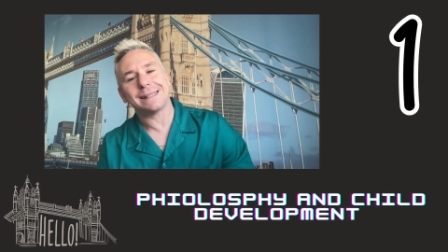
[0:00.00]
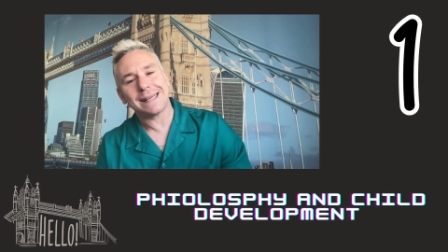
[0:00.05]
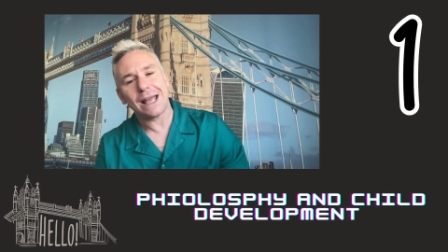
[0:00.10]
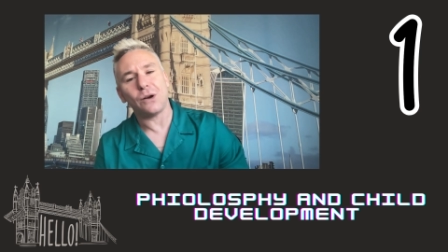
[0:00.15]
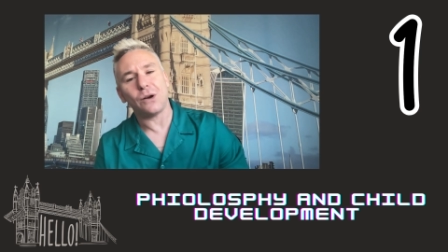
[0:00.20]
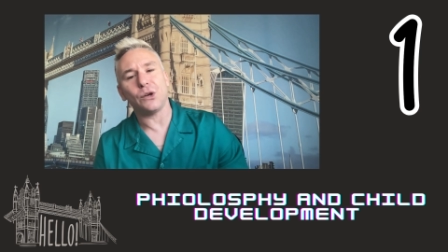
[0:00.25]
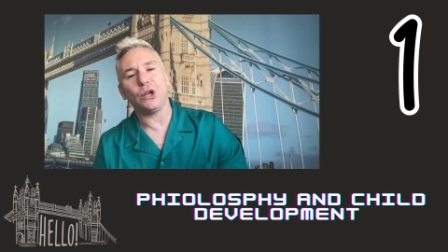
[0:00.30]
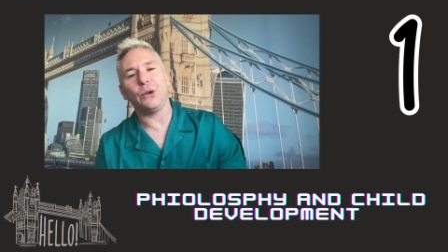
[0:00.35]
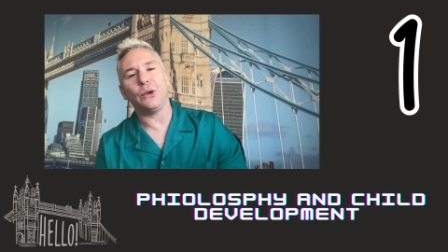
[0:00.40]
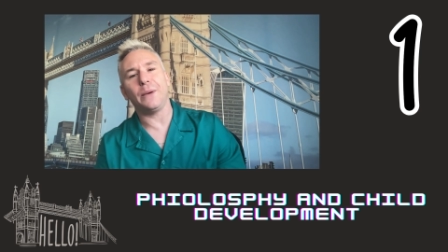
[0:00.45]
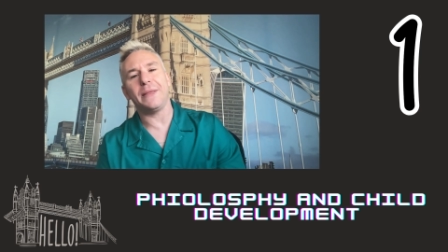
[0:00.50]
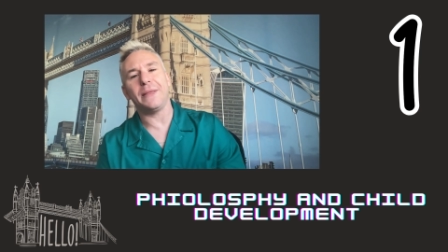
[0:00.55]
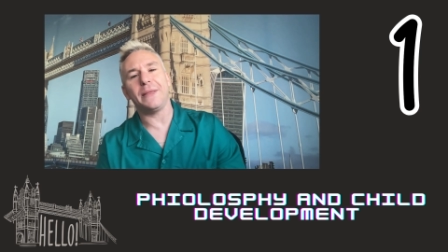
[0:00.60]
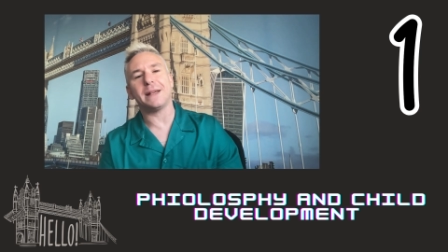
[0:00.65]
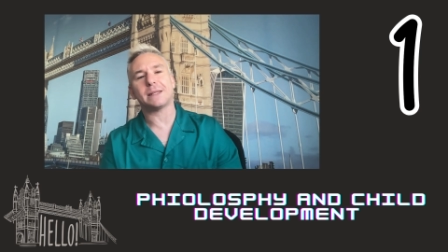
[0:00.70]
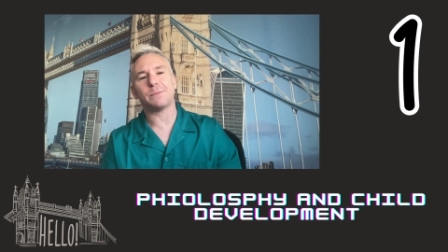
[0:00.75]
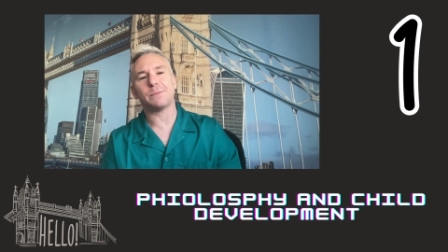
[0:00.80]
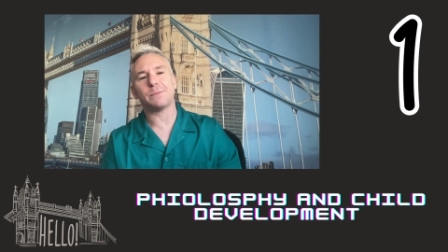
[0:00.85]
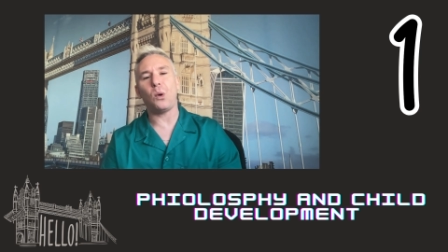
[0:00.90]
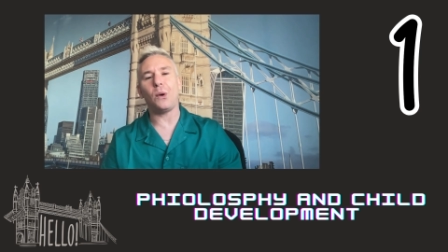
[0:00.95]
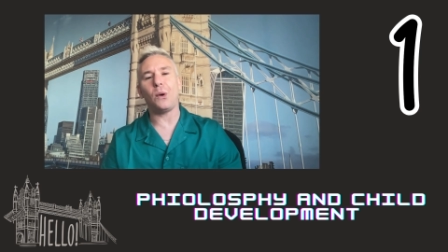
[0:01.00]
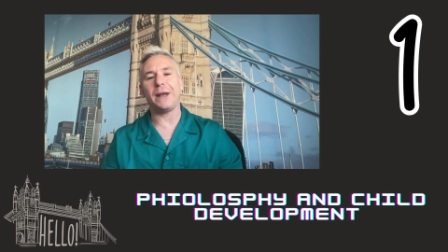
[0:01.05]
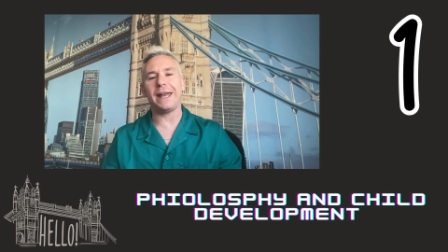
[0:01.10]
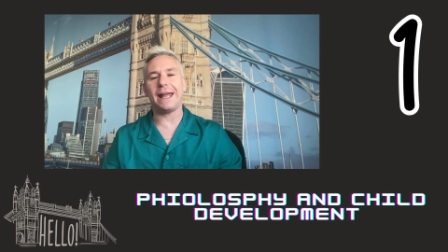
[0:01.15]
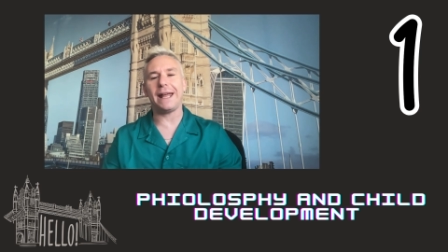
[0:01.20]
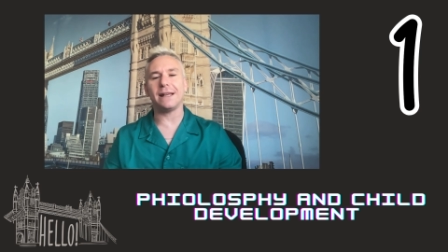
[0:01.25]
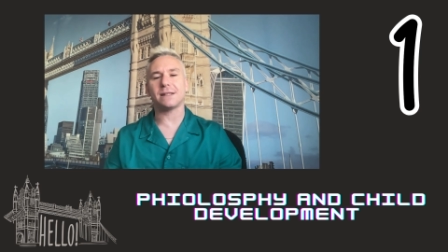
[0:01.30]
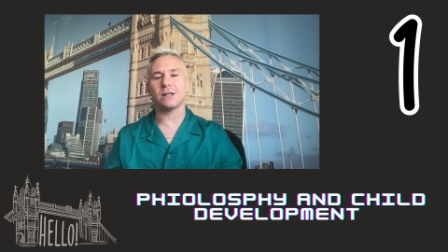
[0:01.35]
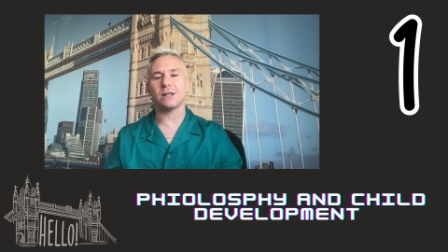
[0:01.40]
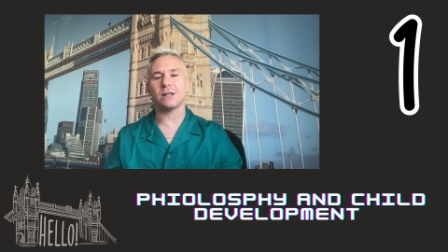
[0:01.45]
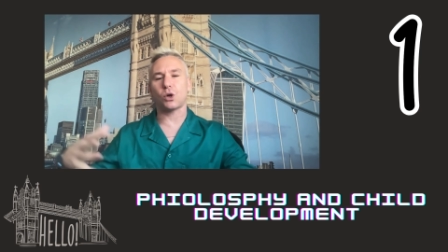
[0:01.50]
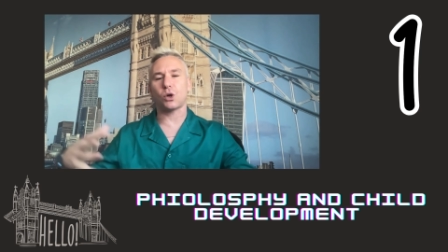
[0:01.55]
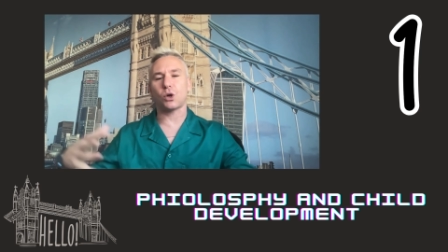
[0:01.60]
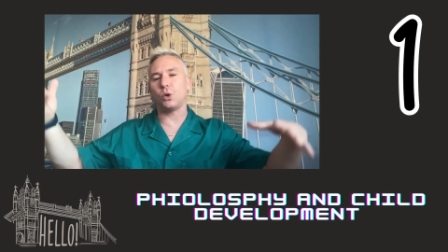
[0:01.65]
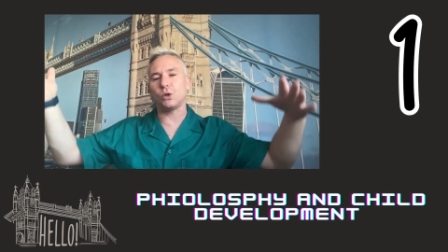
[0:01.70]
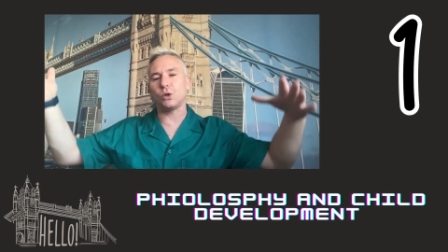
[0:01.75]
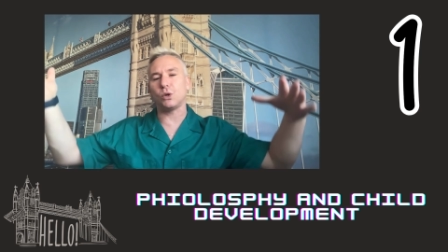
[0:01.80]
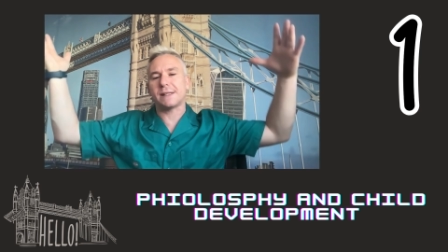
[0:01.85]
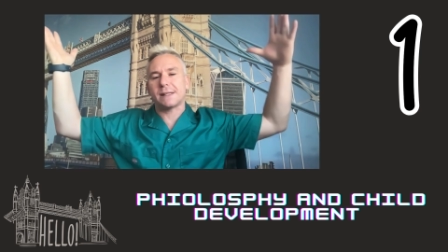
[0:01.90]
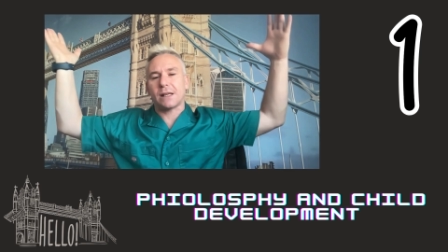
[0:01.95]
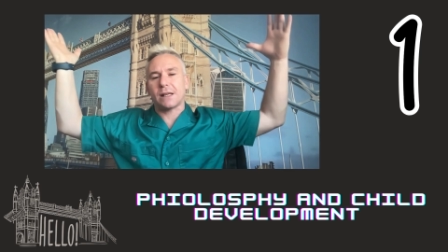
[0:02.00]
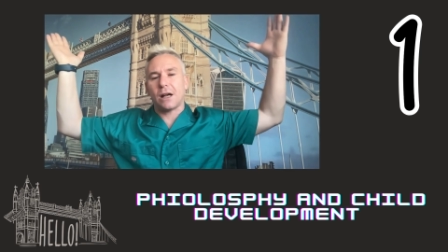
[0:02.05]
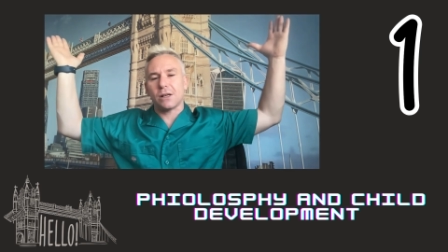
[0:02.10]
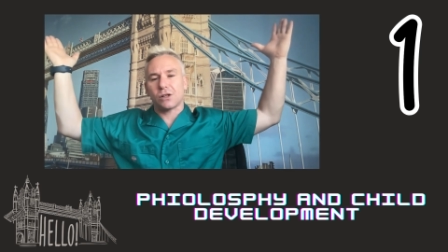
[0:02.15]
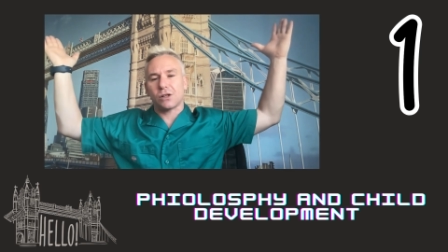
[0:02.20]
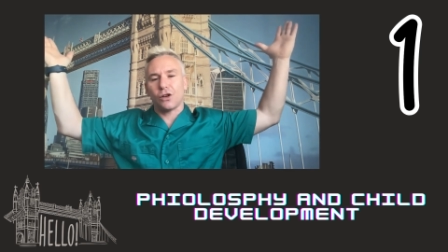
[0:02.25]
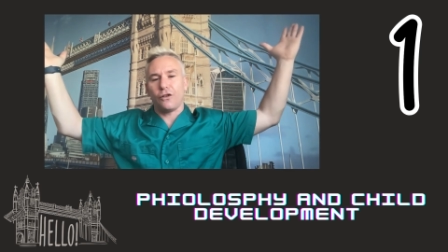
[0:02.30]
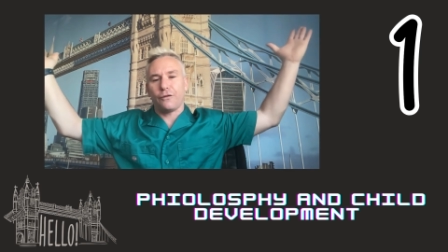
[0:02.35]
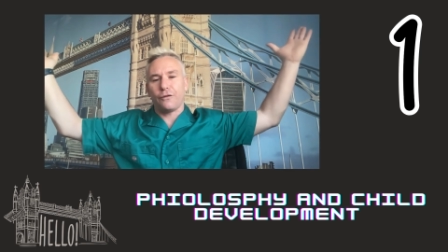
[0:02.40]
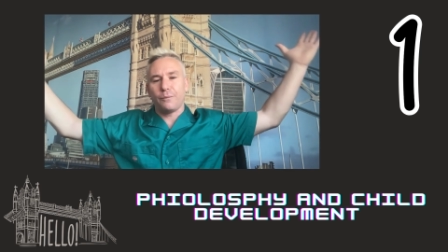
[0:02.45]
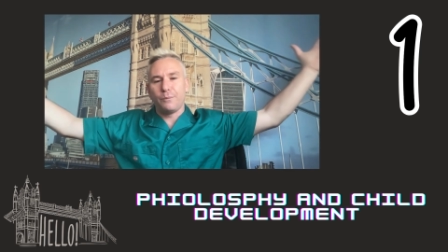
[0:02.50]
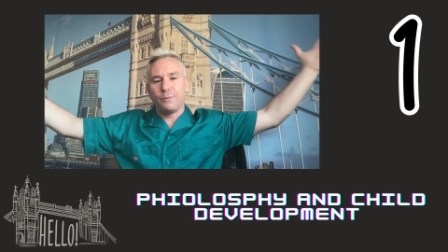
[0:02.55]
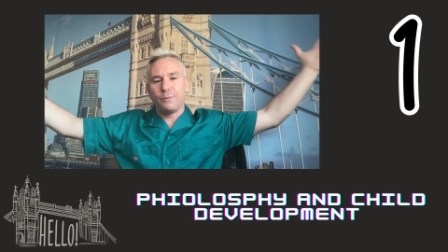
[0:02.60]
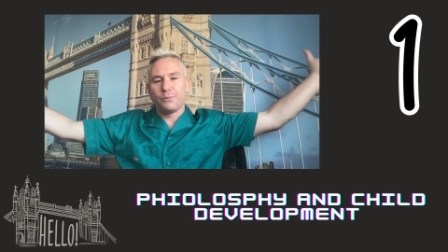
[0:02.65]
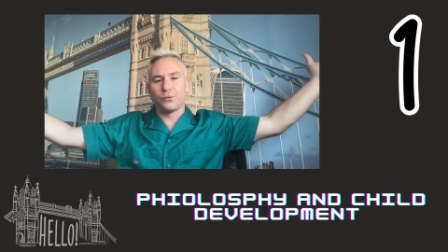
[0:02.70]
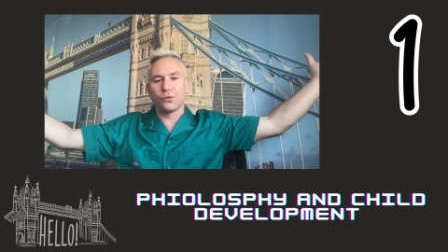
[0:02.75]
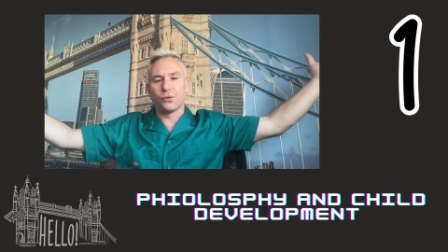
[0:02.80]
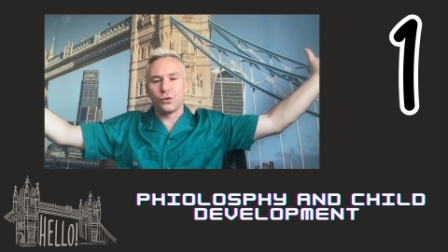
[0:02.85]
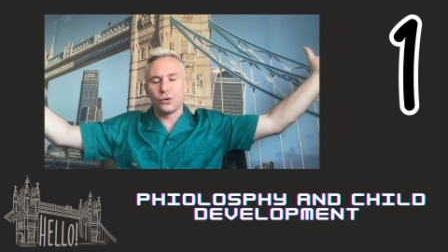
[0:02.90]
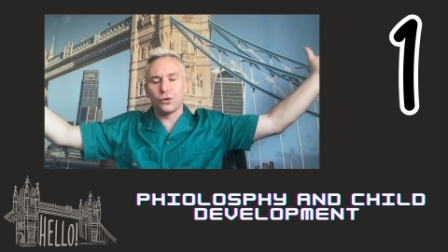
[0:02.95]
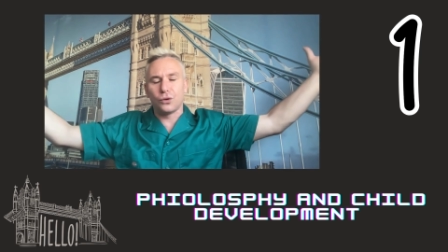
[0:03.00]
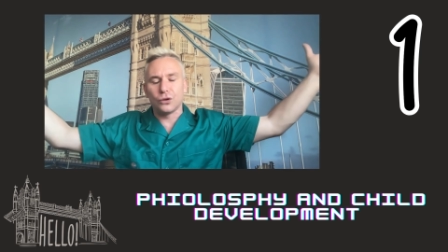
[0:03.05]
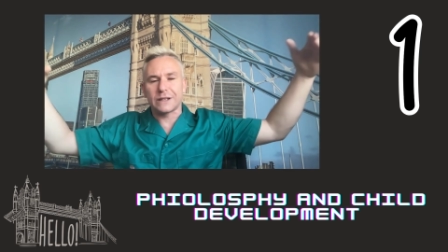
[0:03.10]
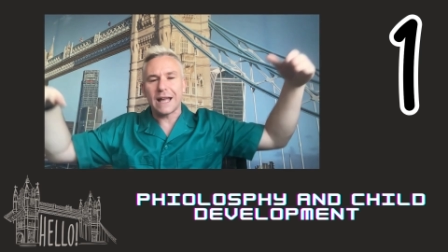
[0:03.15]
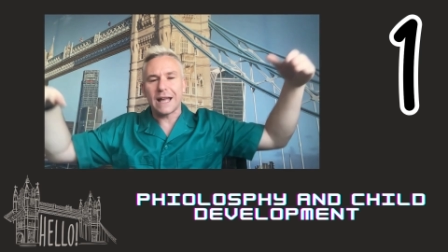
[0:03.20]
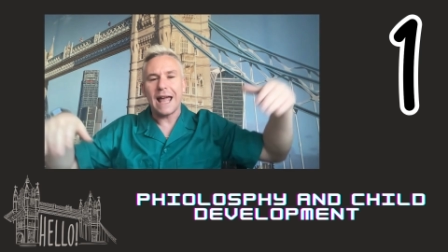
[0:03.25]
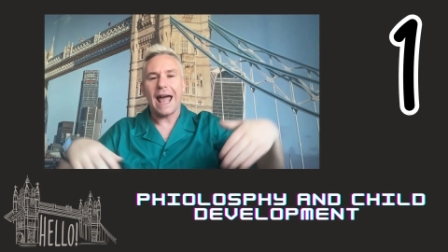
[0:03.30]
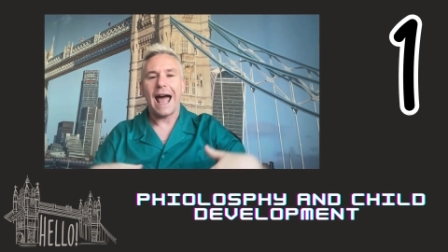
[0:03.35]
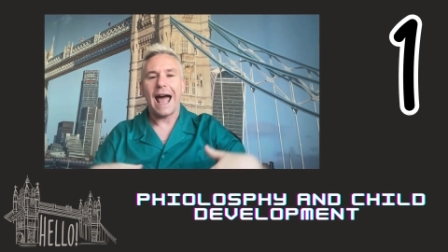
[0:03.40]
tell you at this point is the course starts off broad